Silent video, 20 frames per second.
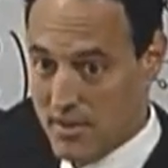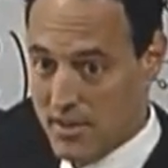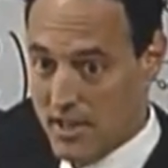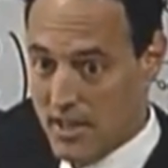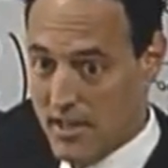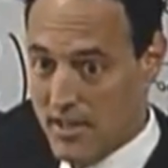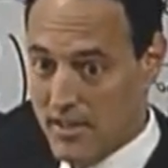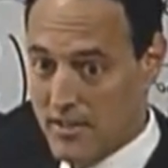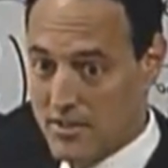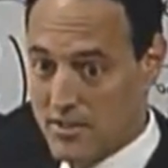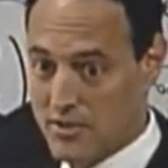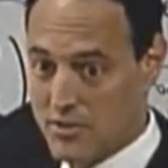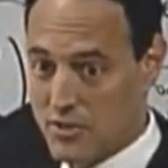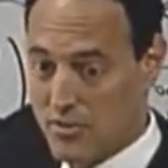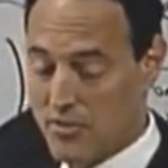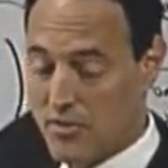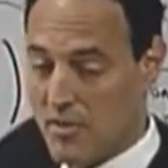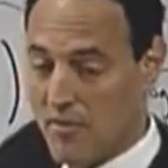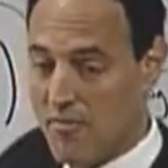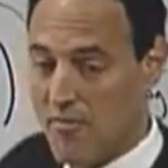Okay? So
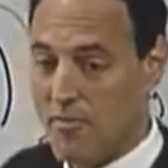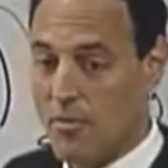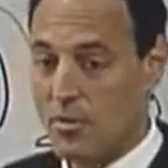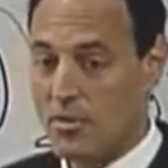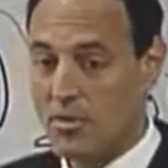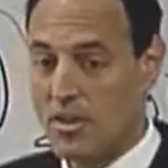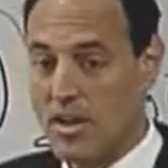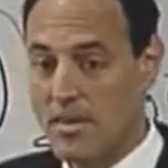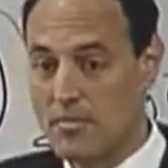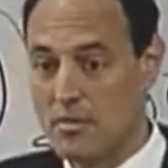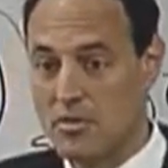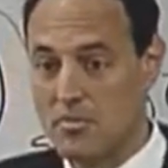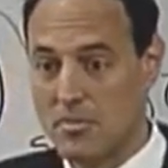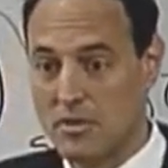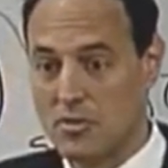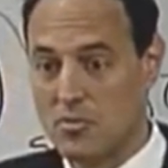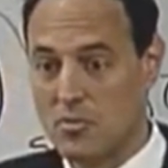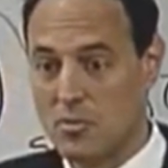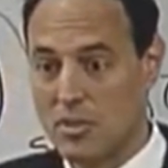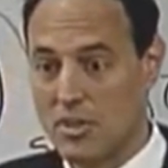you've done 4 times as
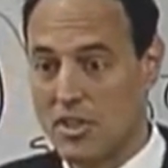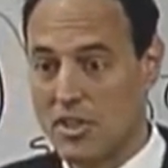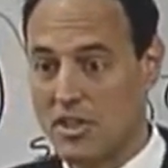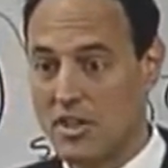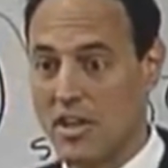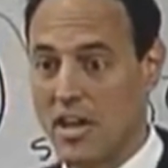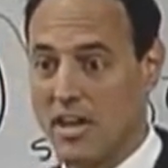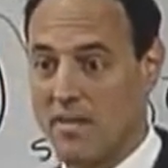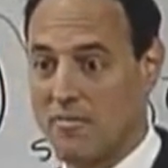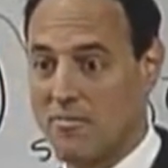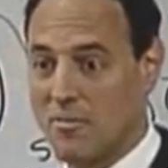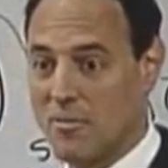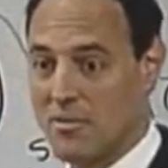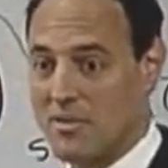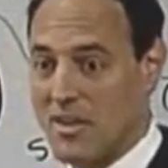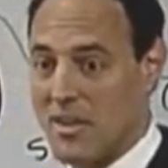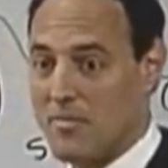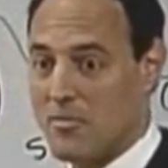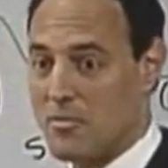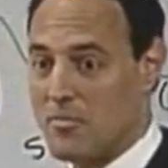much work here and 4
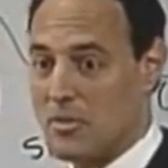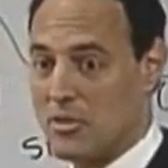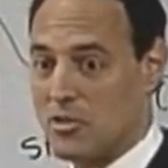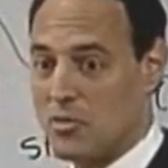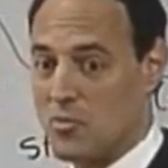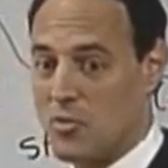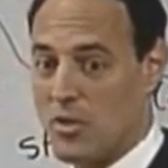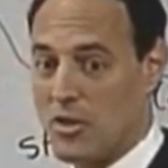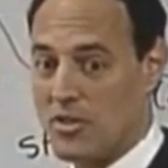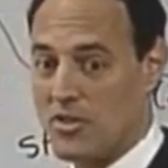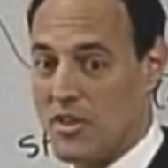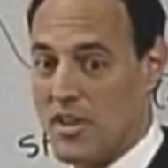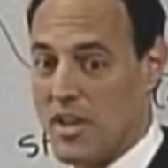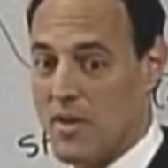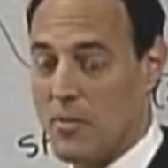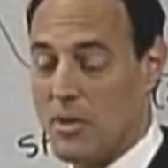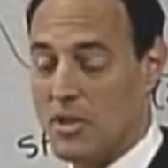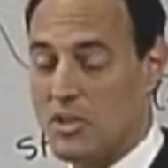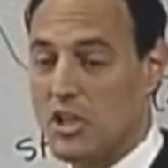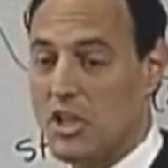times as much work
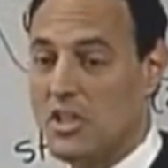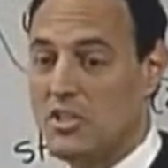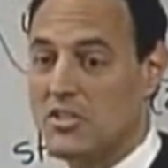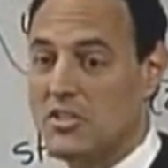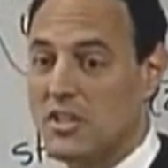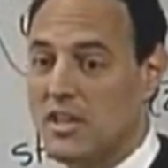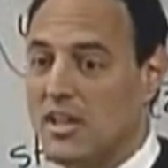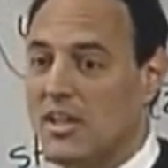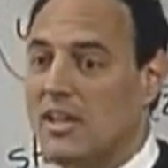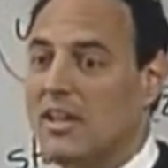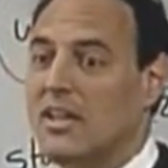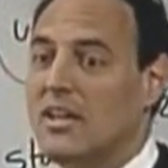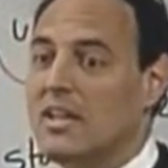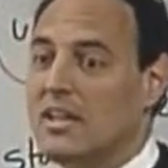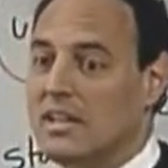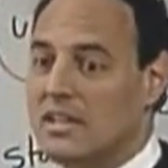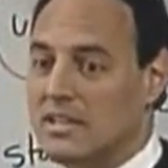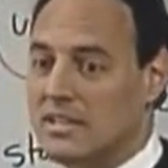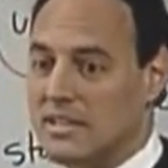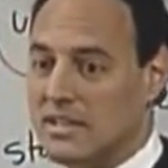there, which is
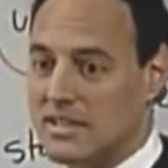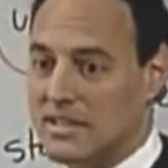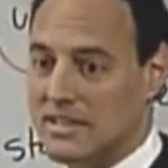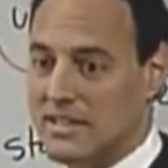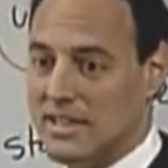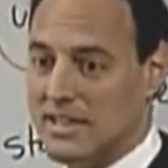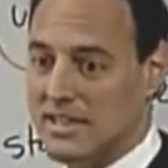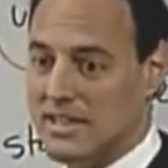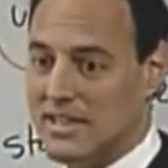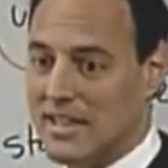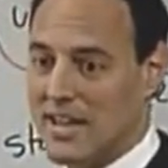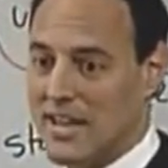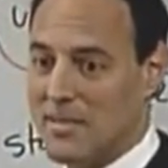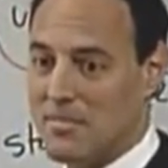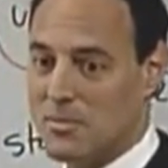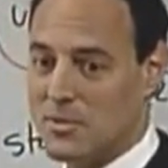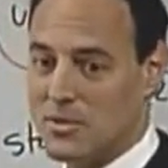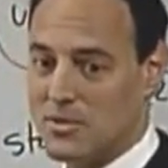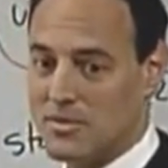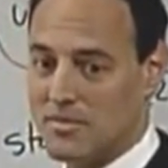16
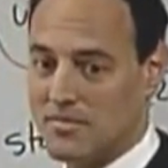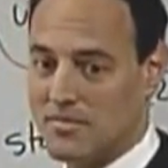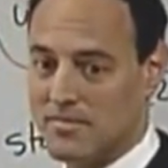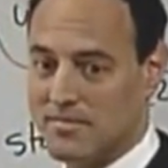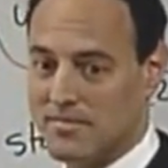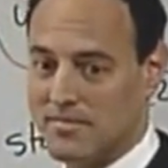times.